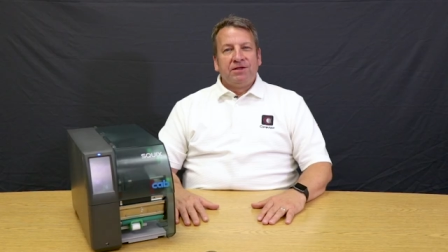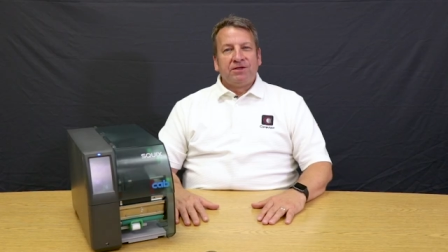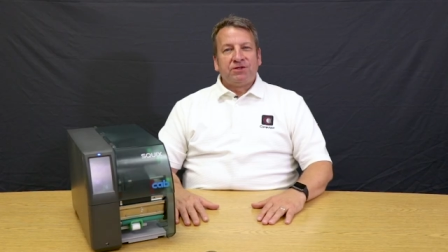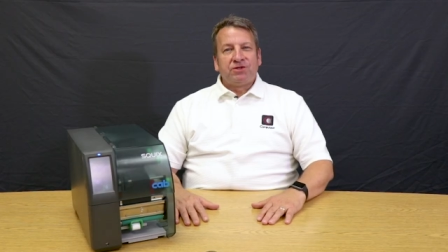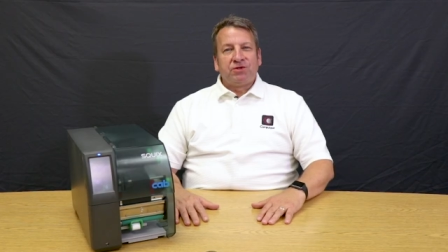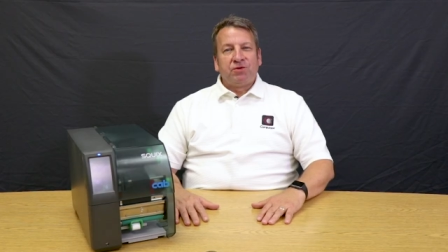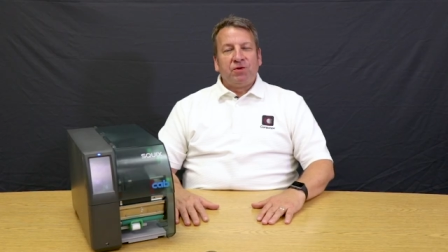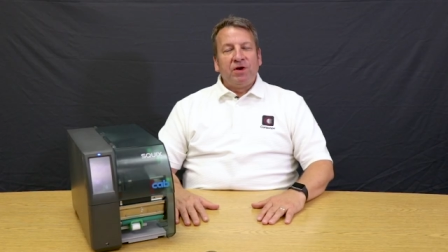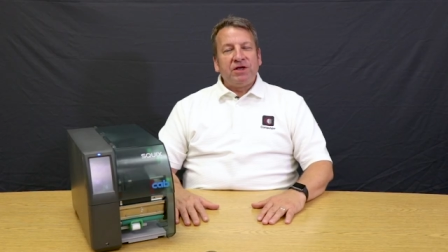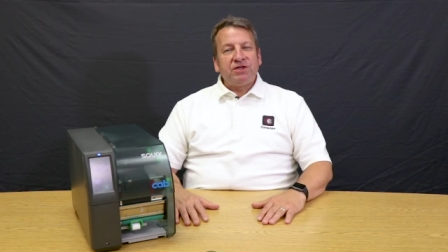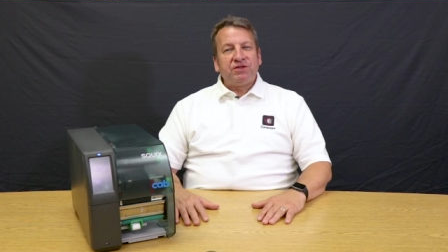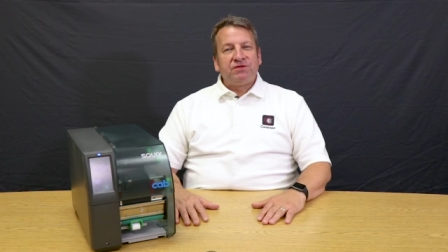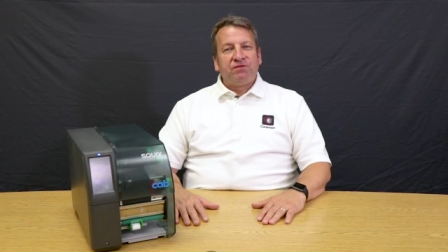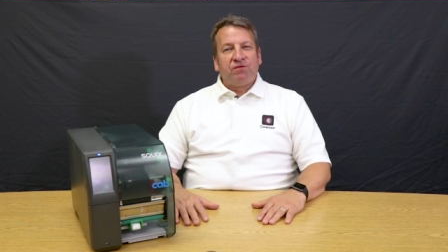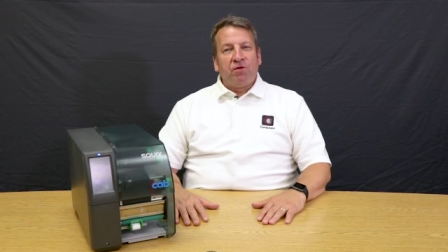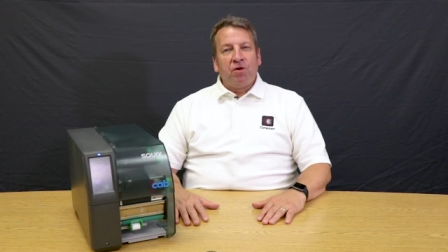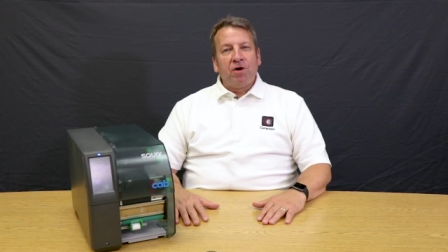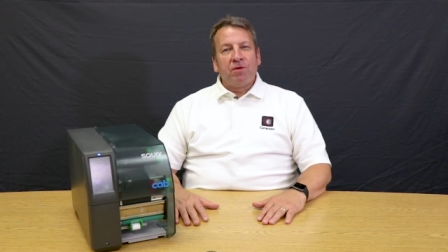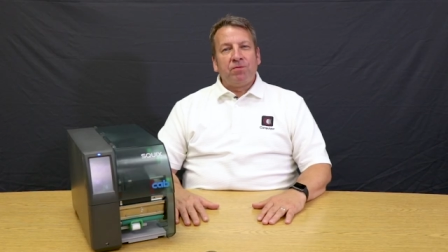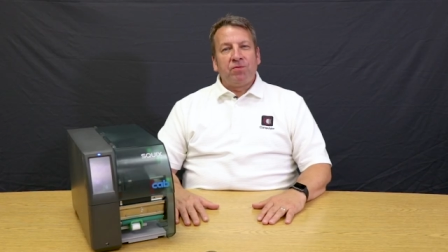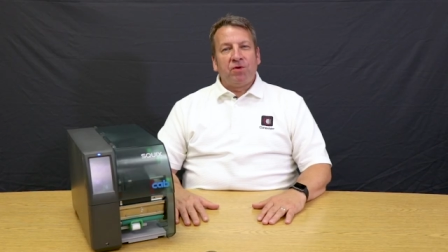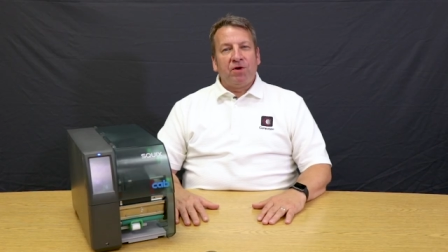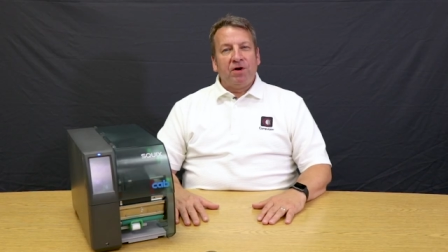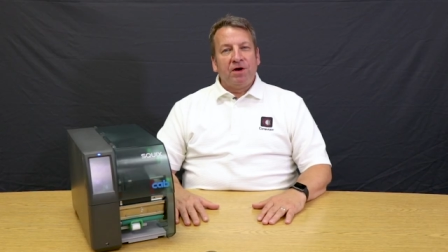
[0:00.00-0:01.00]
The Squix
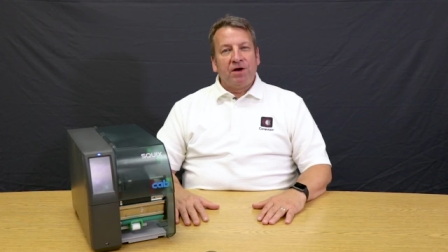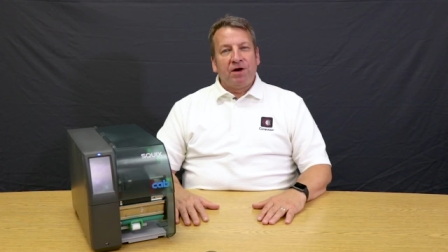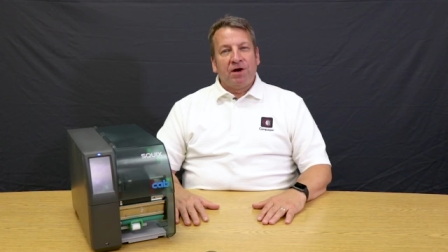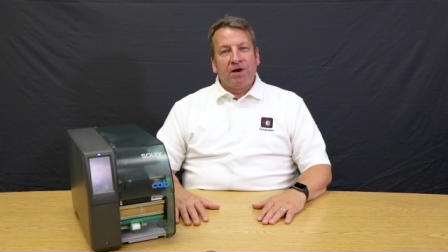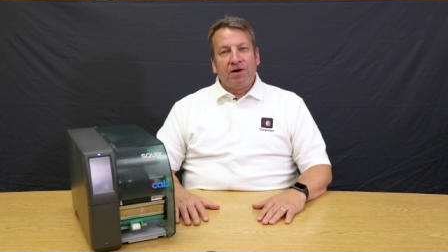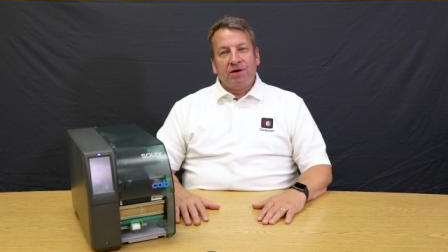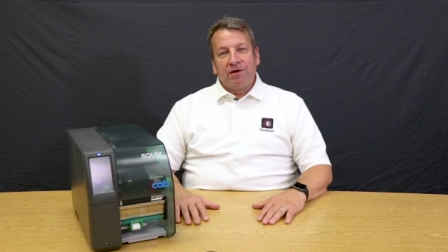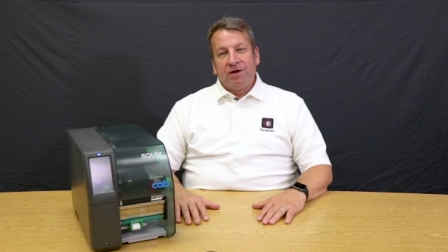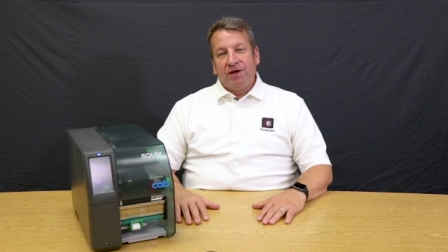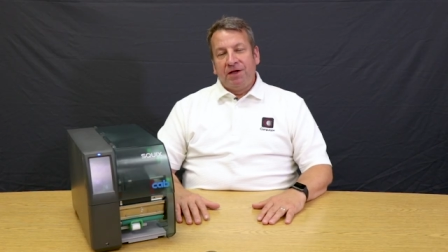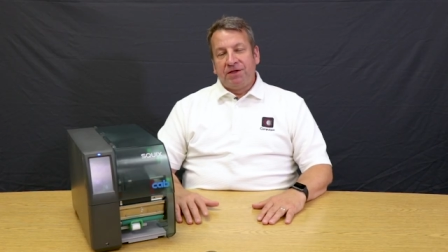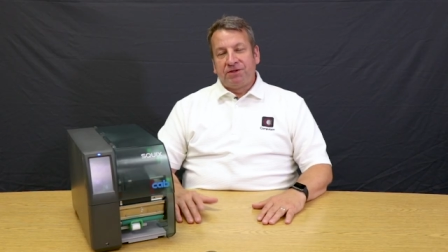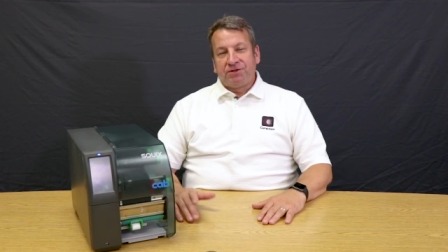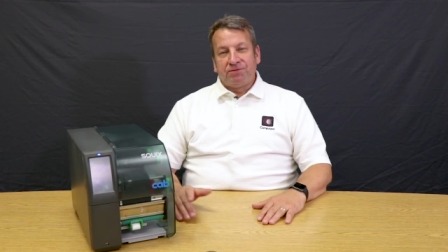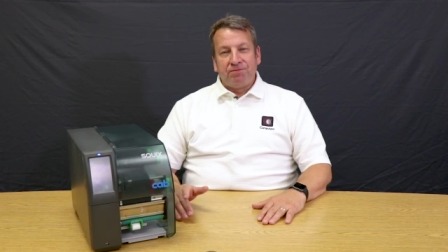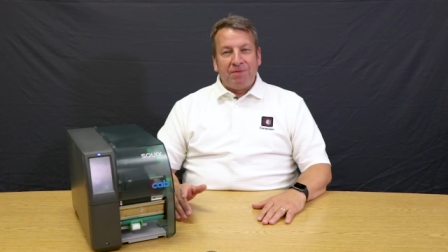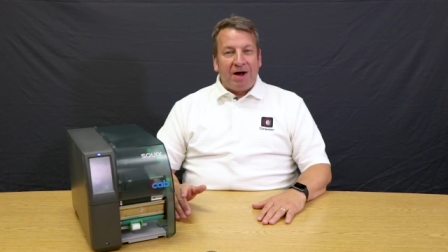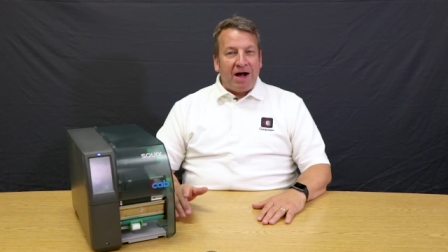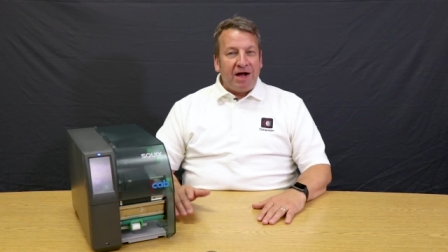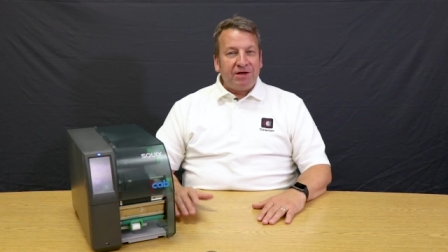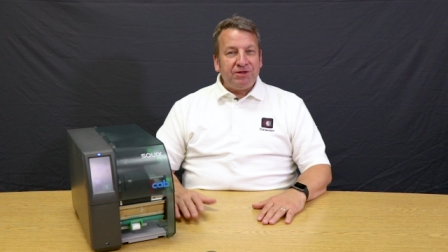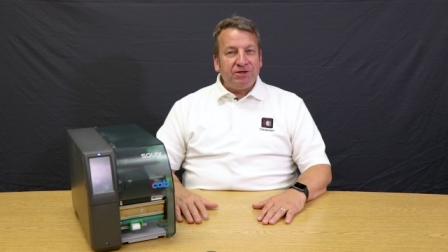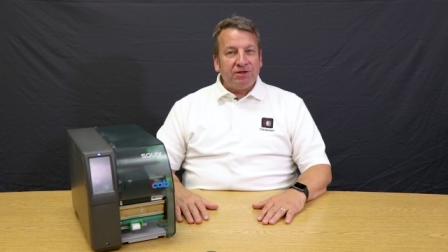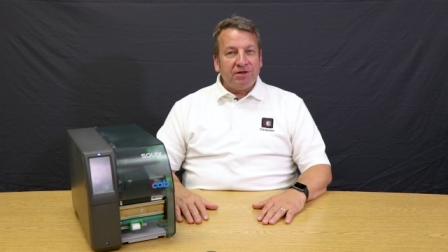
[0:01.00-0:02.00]
4 printer. It's
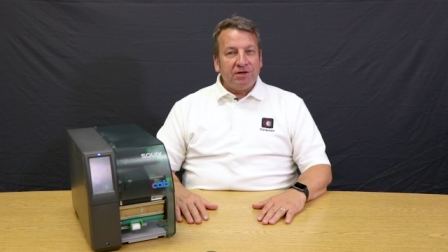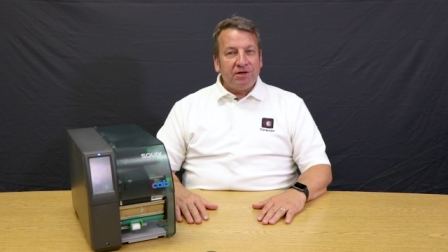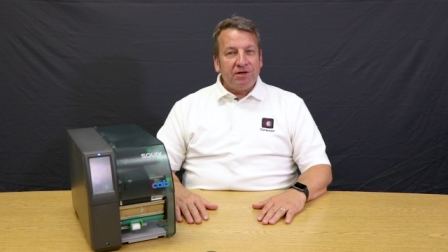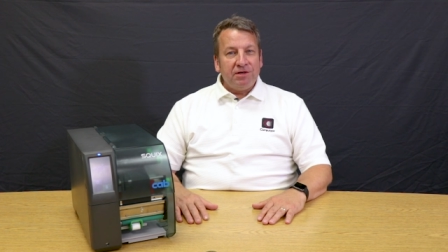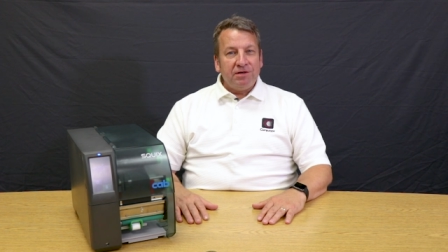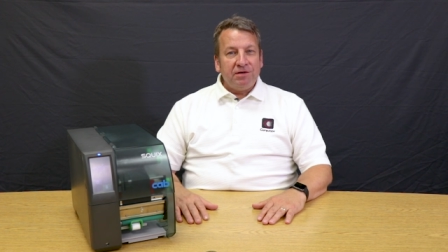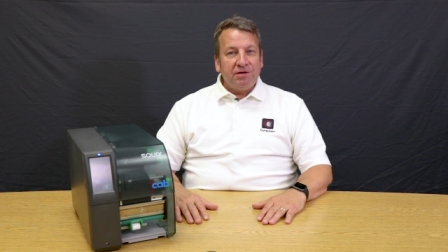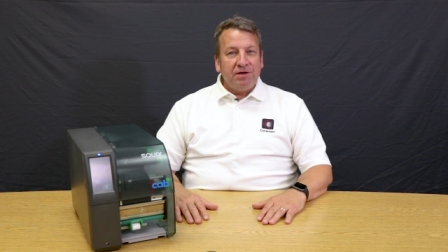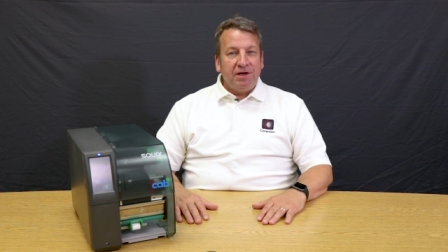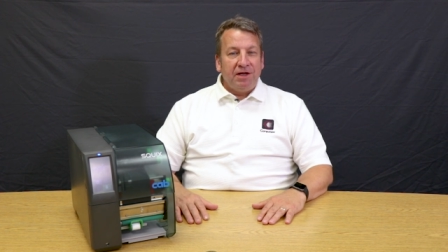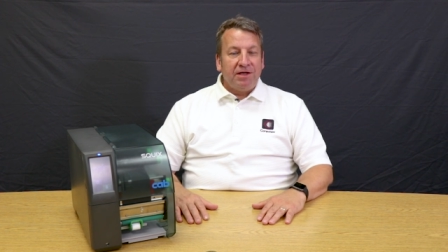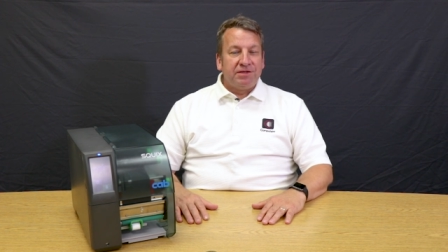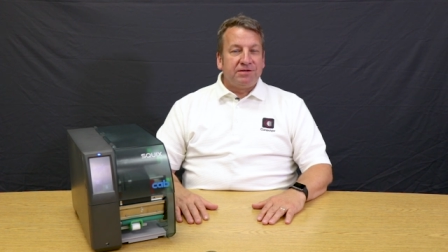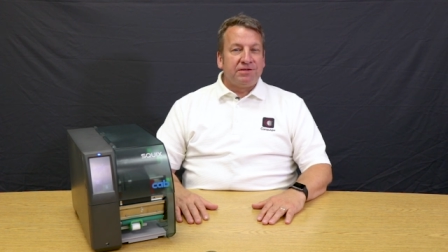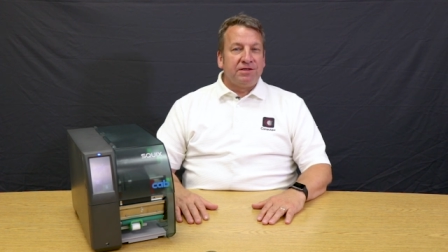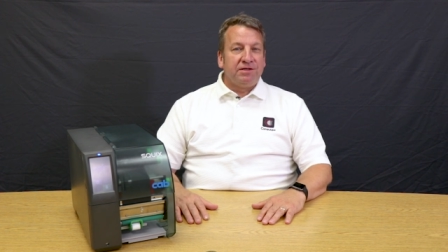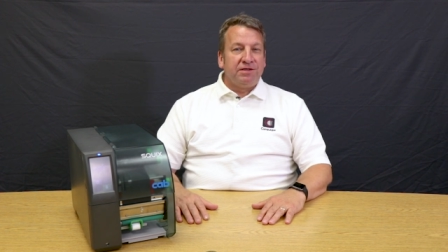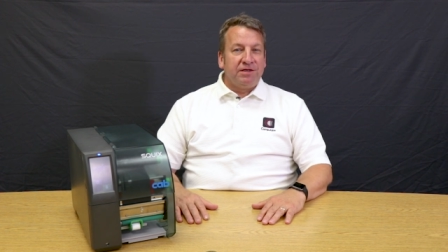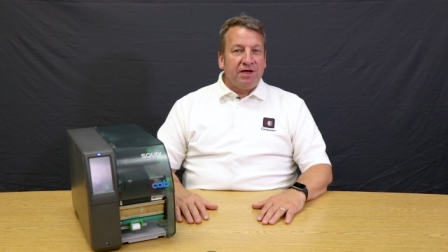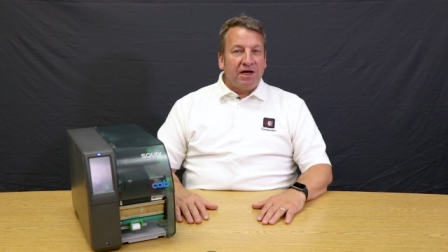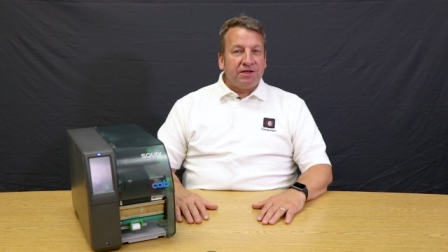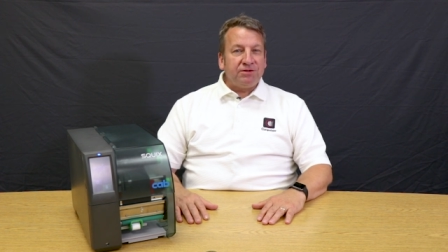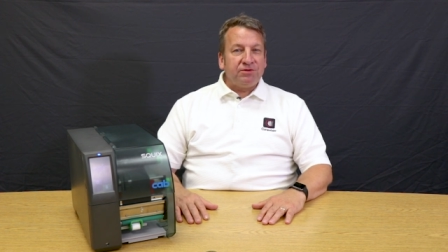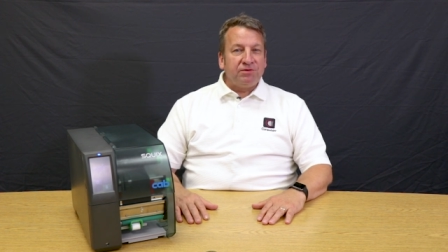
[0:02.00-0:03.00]
modular, it's
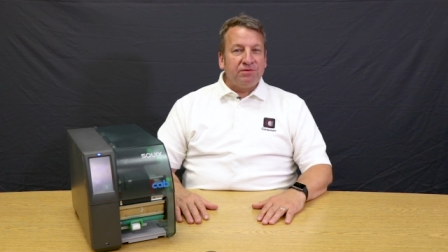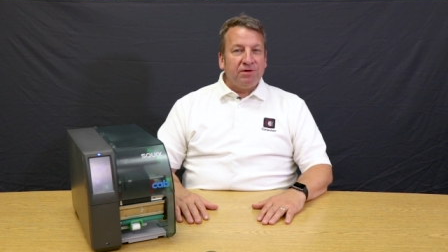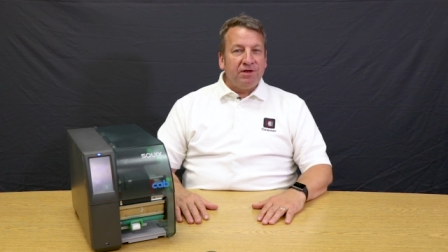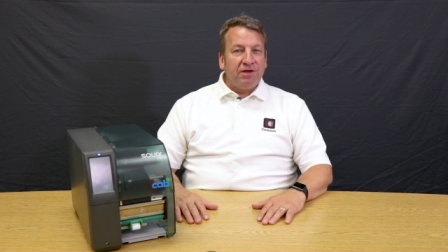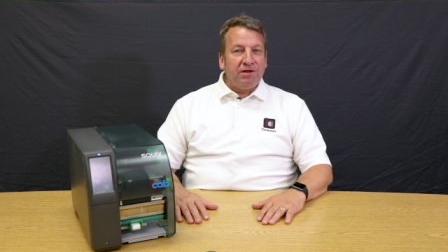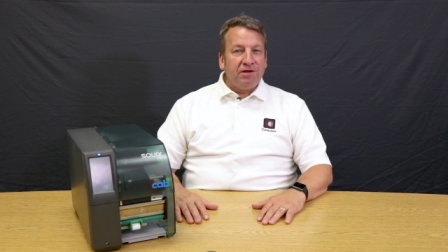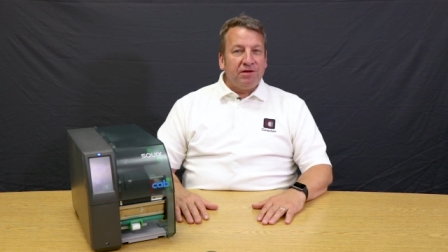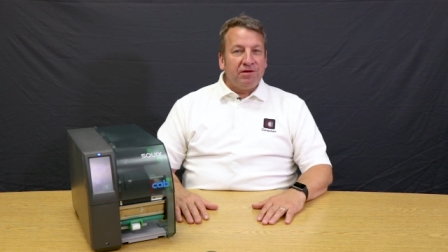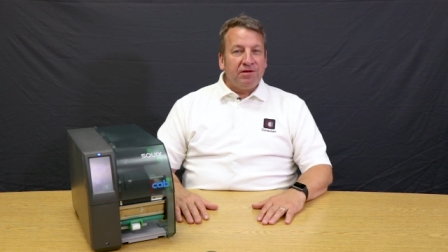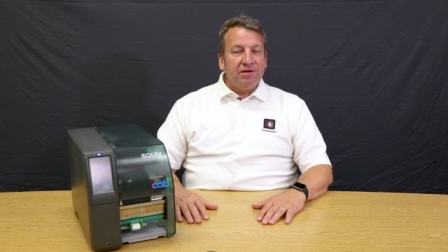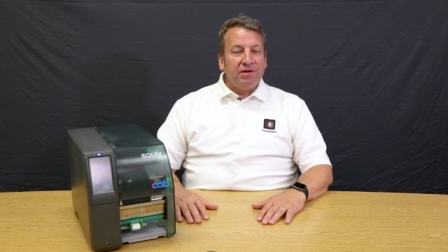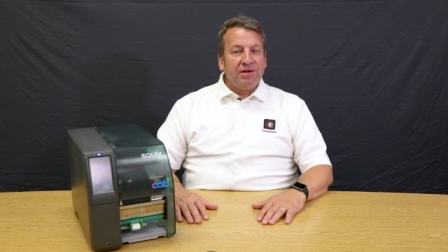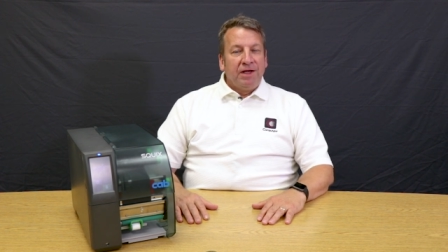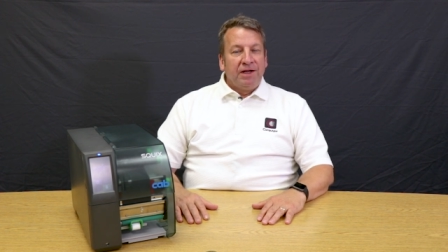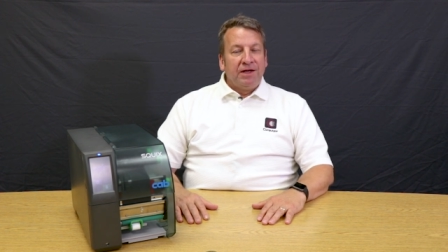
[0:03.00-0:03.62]
industrial,